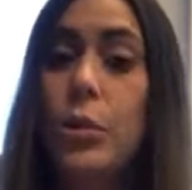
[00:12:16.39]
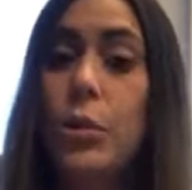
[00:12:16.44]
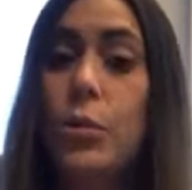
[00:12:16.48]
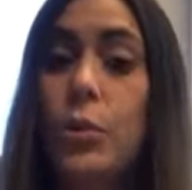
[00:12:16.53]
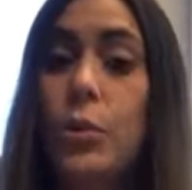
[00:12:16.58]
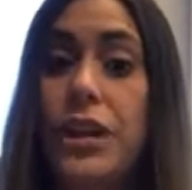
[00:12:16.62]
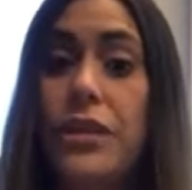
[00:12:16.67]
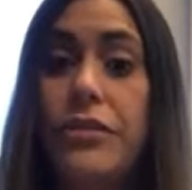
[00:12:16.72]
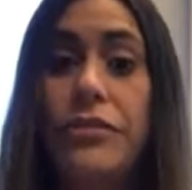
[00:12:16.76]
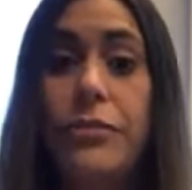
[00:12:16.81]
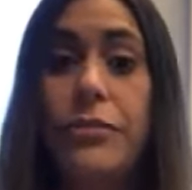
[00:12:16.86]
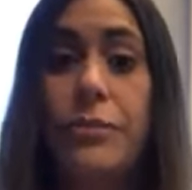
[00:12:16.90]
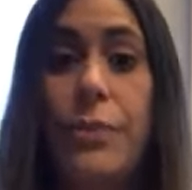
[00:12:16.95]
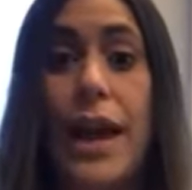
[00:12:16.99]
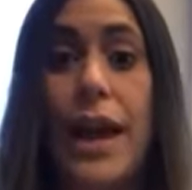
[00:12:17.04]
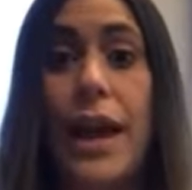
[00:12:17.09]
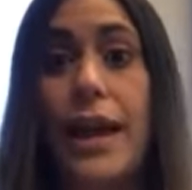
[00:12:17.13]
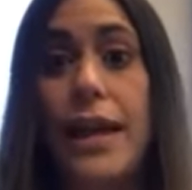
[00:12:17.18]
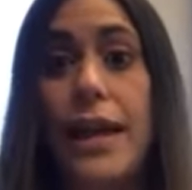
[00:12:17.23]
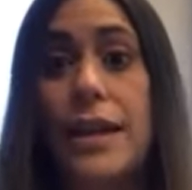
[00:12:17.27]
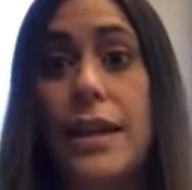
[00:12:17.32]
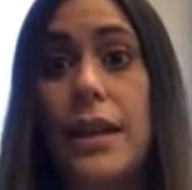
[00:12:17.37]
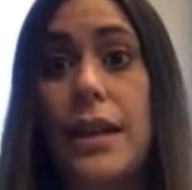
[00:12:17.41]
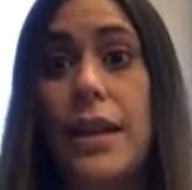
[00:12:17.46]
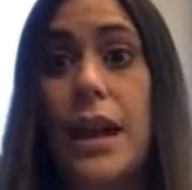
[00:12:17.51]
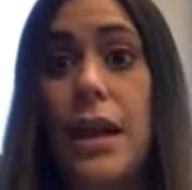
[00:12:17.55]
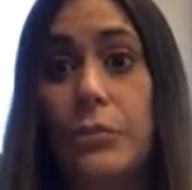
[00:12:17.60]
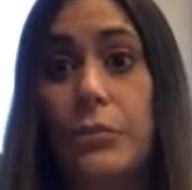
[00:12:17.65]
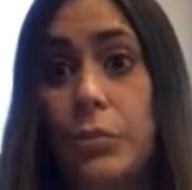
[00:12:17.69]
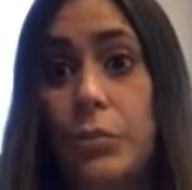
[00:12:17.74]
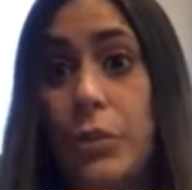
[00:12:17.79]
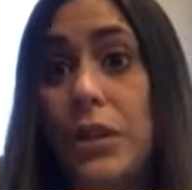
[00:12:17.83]
We've been
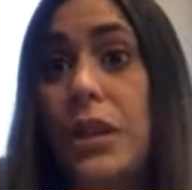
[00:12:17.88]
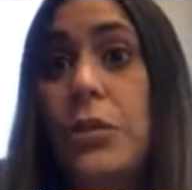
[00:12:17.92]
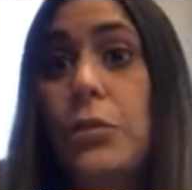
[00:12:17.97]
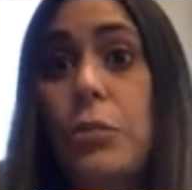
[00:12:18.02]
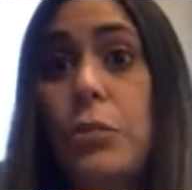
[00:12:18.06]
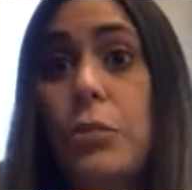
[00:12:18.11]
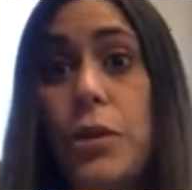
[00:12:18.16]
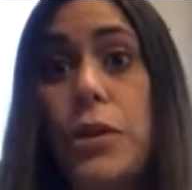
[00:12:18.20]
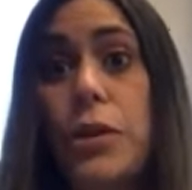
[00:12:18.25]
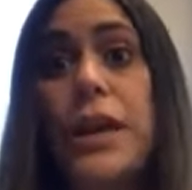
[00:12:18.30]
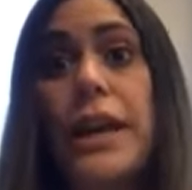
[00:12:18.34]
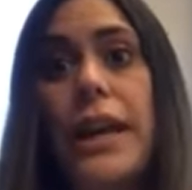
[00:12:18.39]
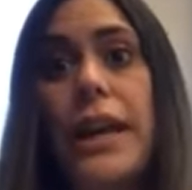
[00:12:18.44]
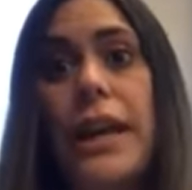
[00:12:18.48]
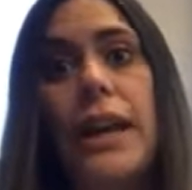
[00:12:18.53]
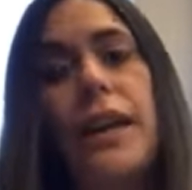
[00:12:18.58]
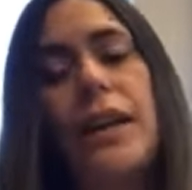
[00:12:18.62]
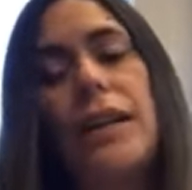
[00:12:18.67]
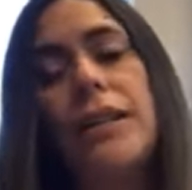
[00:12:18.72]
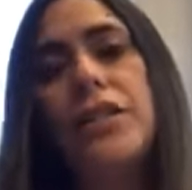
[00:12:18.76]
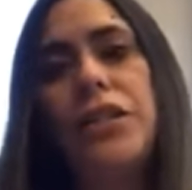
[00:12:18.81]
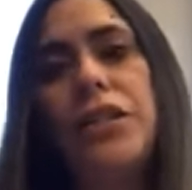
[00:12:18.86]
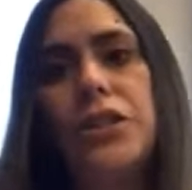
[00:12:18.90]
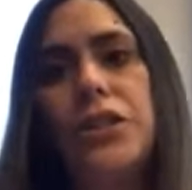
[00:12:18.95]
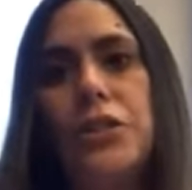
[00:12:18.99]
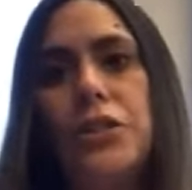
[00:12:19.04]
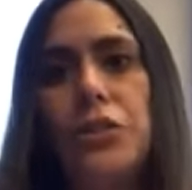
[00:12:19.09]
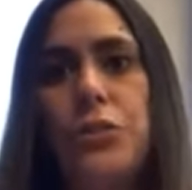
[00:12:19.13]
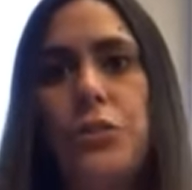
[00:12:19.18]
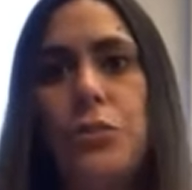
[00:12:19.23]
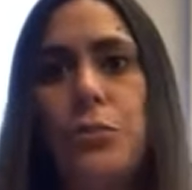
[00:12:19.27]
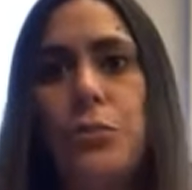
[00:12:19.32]
really working
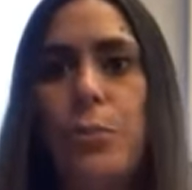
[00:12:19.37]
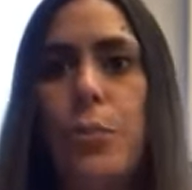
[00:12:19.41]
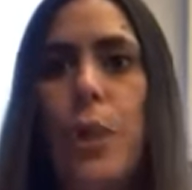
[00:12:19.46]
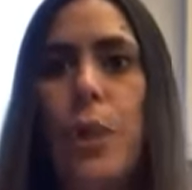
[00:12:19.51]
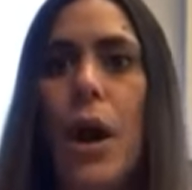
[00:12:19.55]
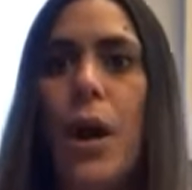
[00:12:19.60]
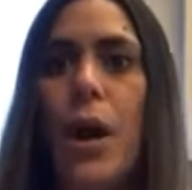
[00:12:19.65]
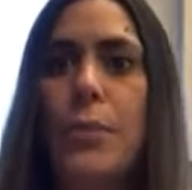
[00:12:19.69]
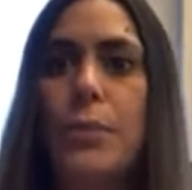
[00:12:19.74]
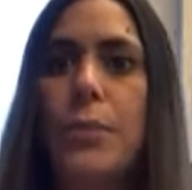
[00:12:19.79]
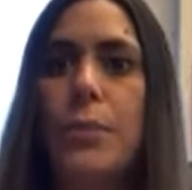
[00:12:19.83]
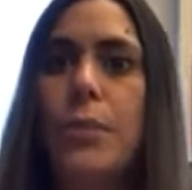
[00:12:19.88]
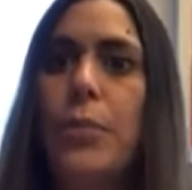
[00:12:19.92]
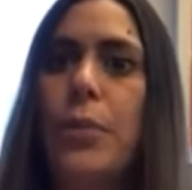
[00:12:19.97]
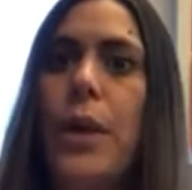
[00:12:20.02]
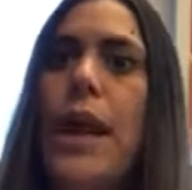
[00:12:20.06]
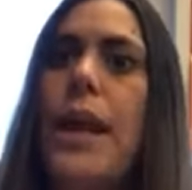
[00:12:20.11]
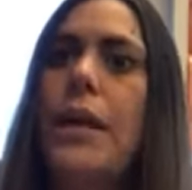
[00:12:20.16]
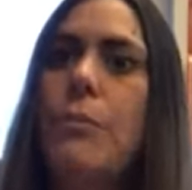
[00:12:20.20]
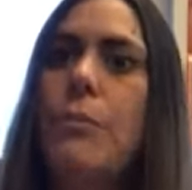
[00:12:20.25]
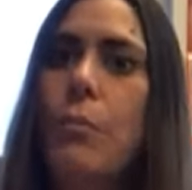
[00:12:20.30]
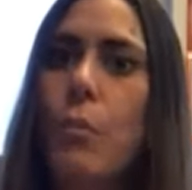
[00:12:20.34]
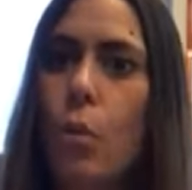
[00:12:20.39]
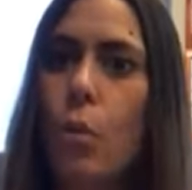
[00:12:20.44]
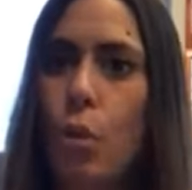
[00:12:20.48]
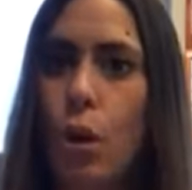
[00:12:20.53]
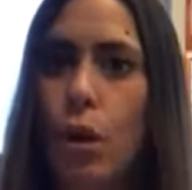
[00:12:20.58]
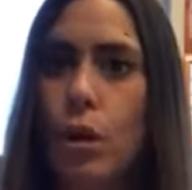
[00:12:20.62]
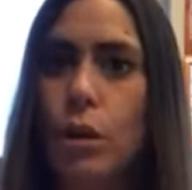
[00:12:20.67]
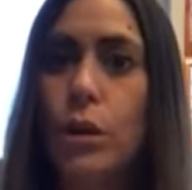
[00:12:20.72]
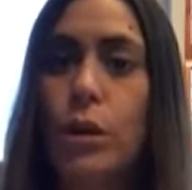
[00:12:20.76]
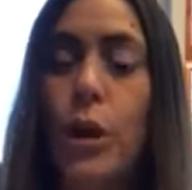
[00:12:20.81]
to bring
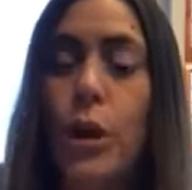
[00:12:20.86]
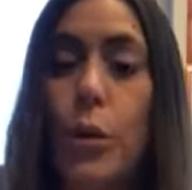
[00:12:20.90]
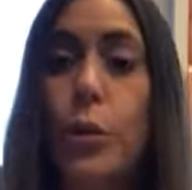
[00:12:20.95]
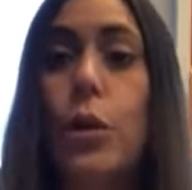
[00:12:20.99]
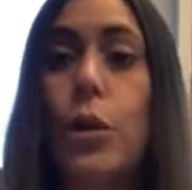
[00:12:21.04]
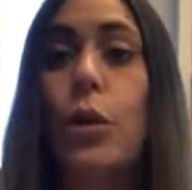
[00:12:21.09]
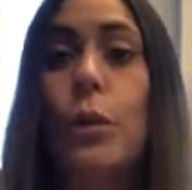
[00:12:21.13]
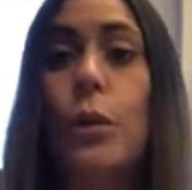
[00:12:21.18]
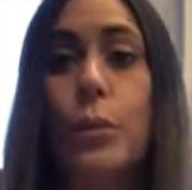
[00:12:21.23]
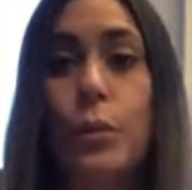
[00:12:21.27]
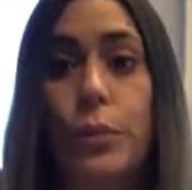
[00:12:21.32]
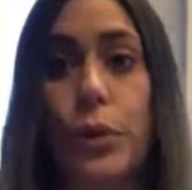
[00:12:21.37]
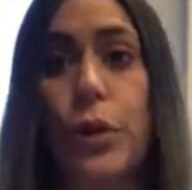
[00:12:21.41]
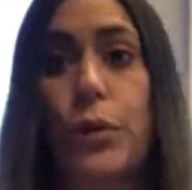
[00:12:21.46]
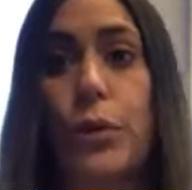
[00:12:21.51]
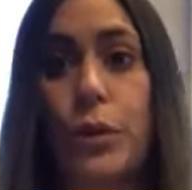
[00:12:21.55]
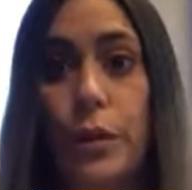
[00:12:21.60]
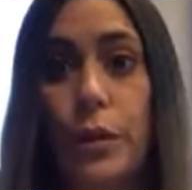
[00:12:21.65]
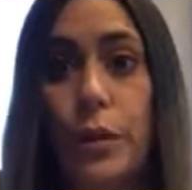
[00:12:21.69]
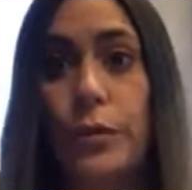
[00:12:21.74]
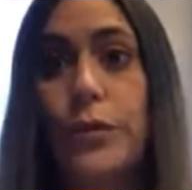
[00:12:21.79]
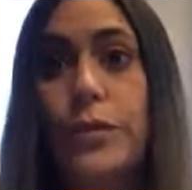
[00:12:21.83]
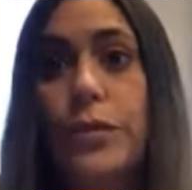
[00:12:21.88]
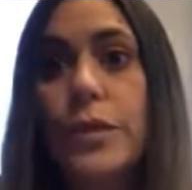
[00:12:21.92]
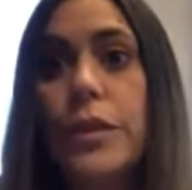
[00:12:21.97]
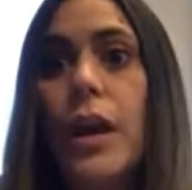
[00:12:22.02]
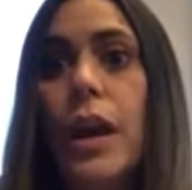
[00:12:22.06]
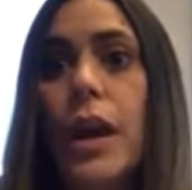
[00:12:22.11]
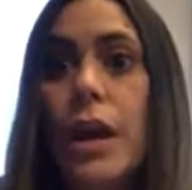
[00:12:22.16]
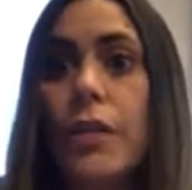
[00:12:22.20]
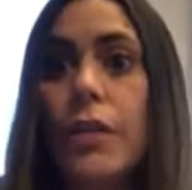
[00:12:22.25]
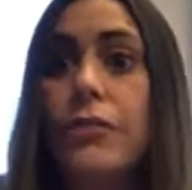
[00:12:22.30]
more local produce
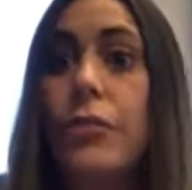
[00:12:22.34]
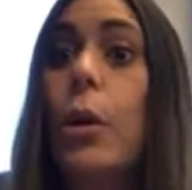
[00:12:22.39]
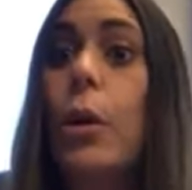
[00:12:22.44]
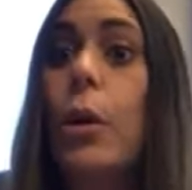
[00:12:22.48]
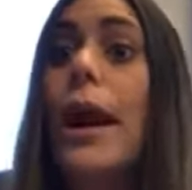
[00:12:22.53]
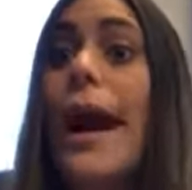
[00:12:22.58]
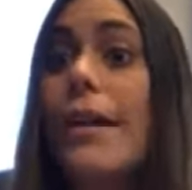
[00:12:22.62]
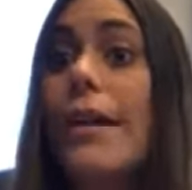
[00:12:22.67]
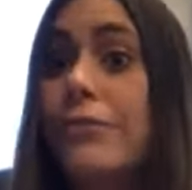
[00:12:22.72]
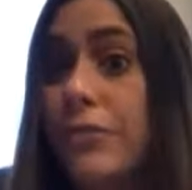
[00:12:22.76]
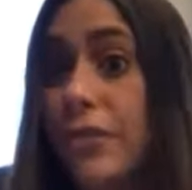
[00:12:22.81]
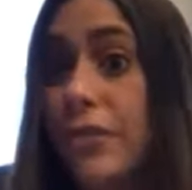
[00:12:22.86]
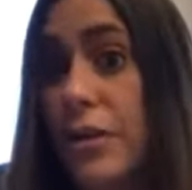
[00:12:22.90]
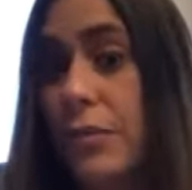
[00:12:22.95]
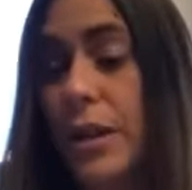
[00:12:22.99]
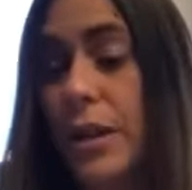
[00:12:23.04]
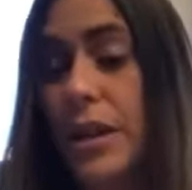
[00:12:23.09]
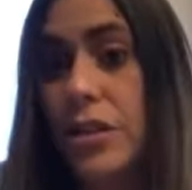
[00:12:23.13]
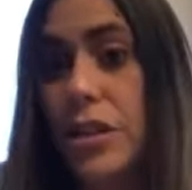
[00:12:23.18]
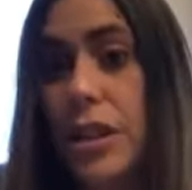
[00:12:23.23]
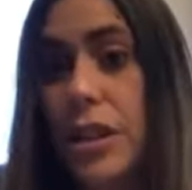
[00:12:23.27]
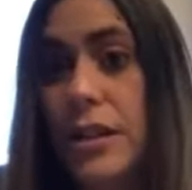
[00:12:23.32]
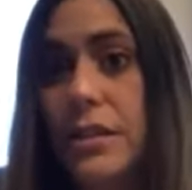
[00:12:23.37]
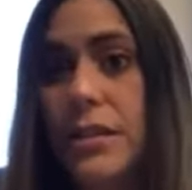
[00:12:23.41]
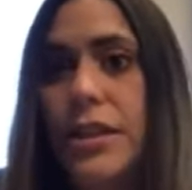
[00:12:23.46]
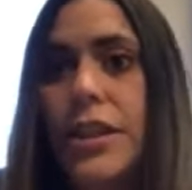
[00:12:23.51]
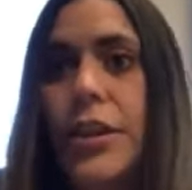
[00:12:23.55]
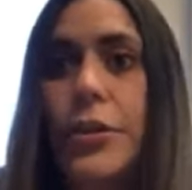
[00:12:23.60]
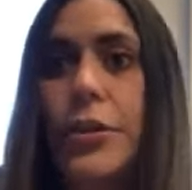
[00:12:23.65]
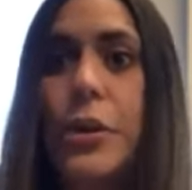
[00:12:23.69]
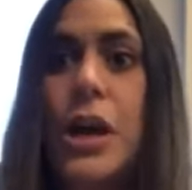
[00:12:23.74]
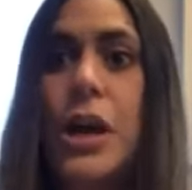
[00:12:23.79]
for every region. So